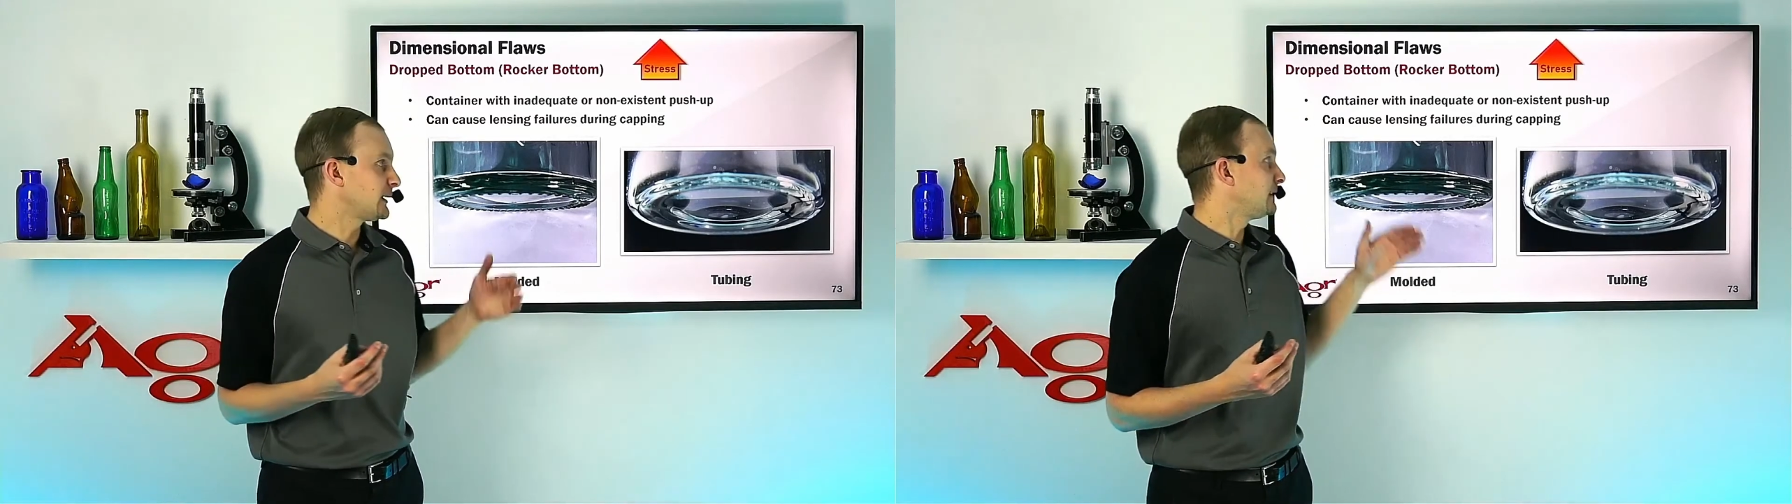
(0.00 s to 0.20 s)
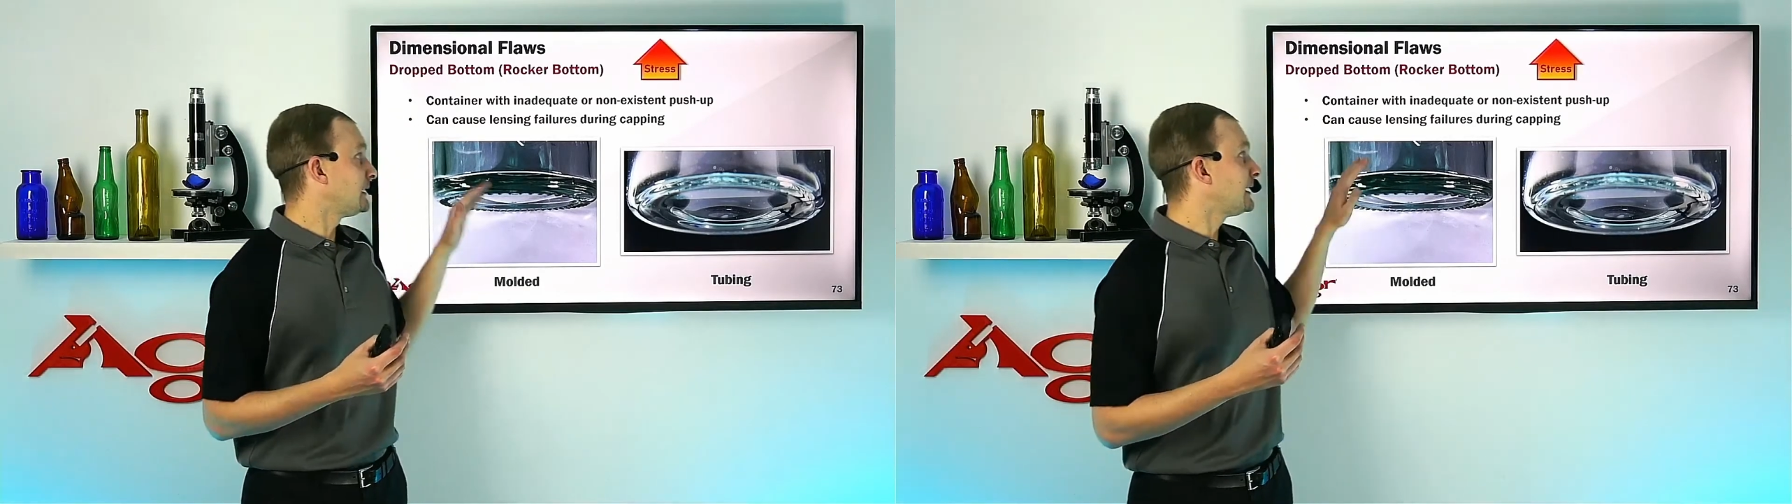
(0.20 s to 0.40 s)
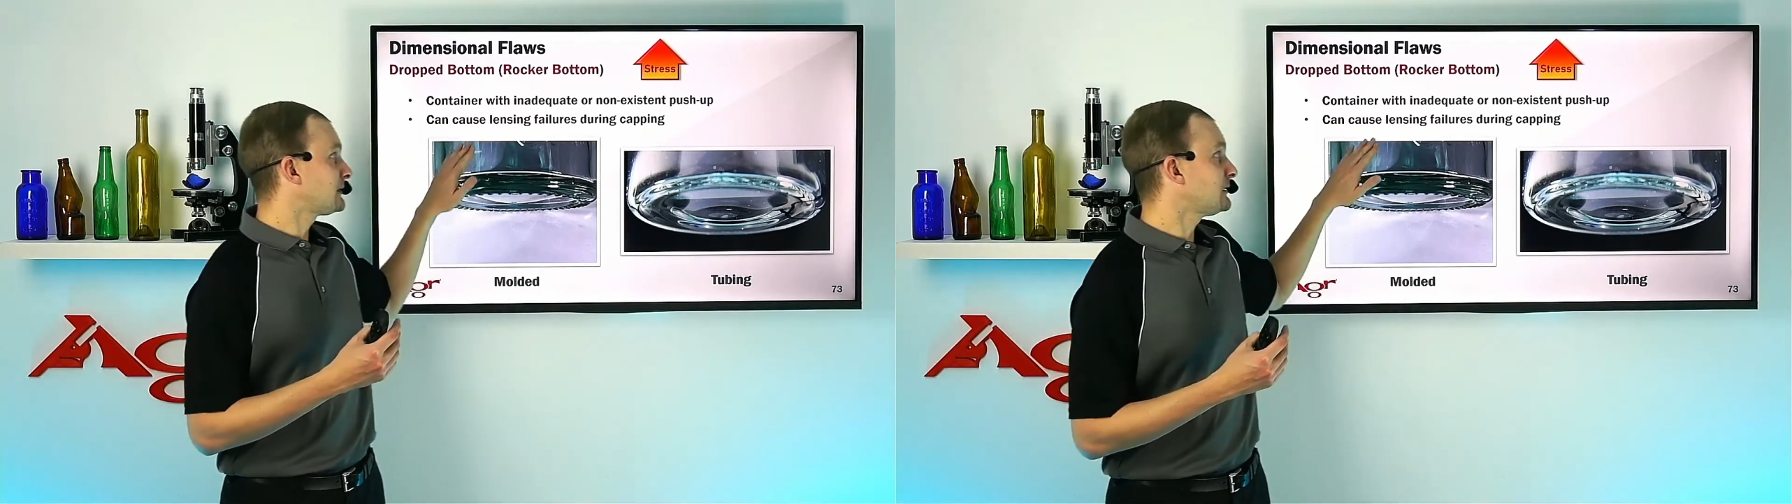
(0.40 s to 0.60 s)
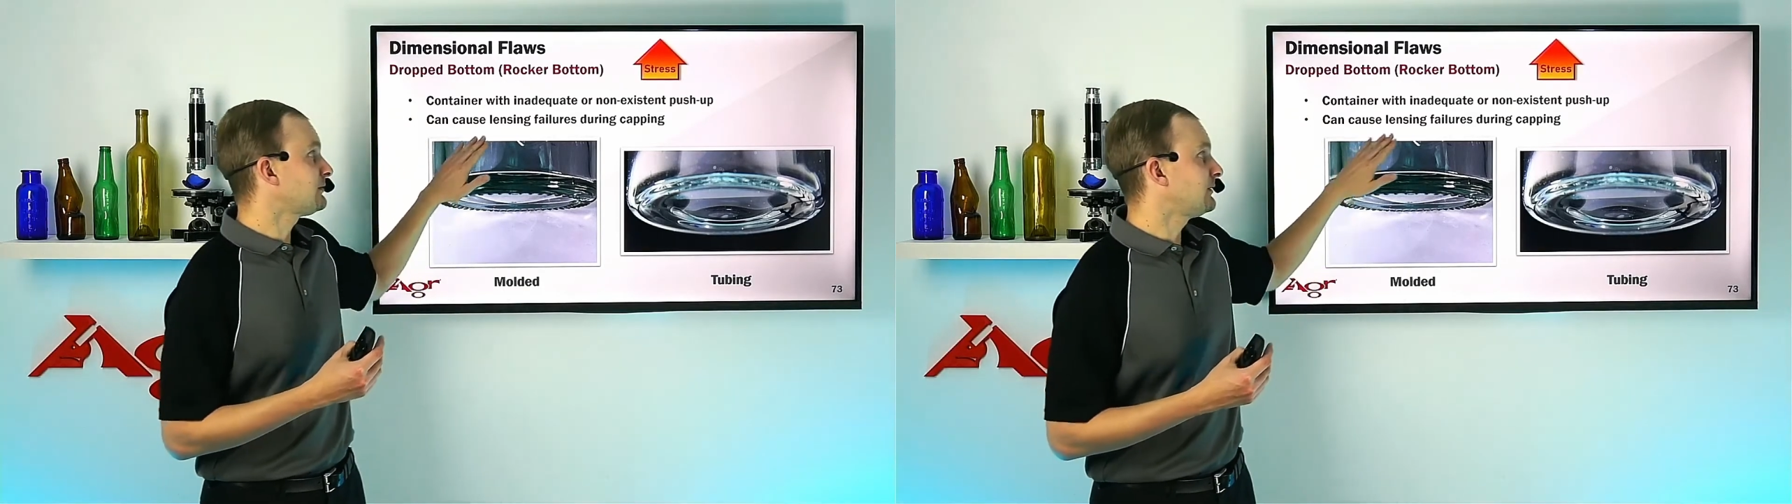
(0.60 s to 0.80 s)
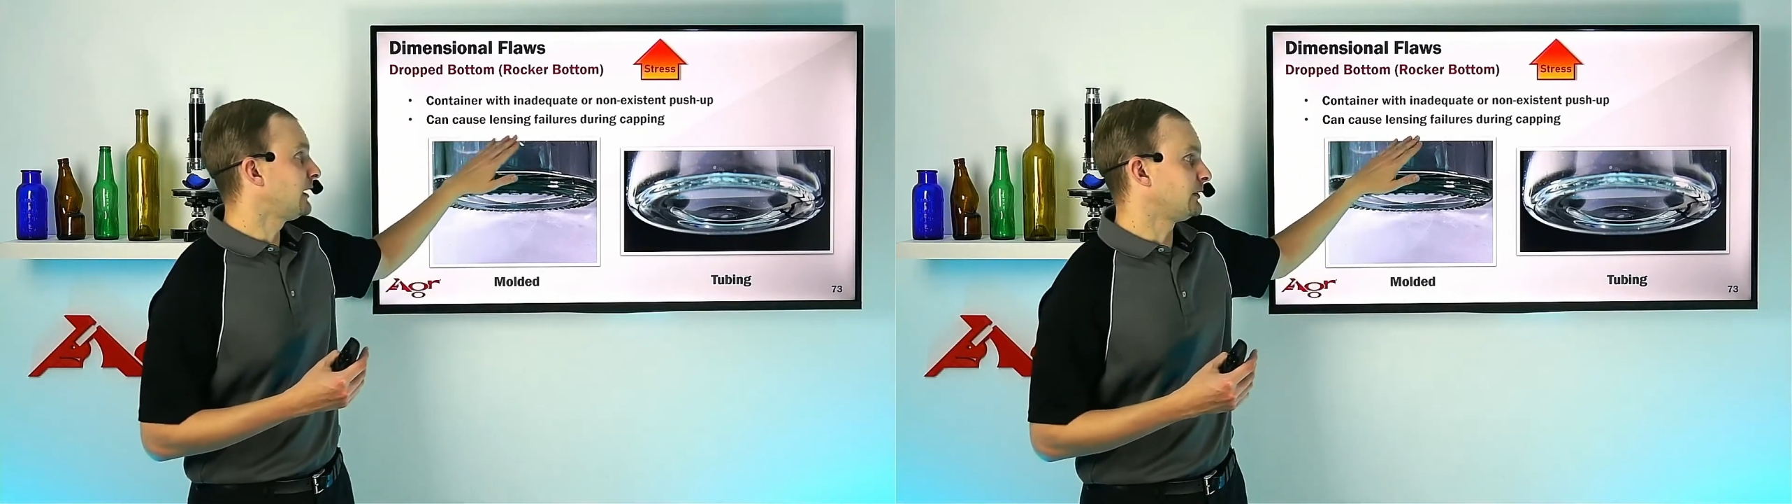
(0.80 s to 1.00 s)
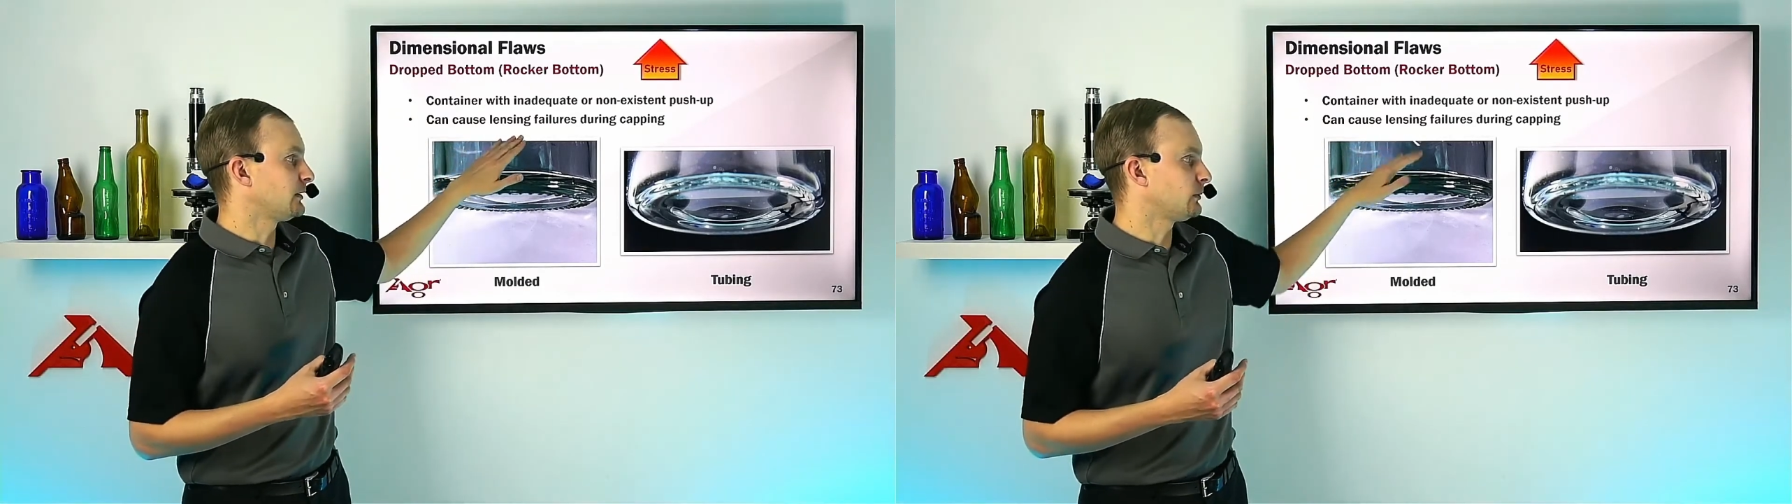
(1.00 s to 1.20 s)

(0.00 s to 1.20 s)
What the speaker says: a lensing failure,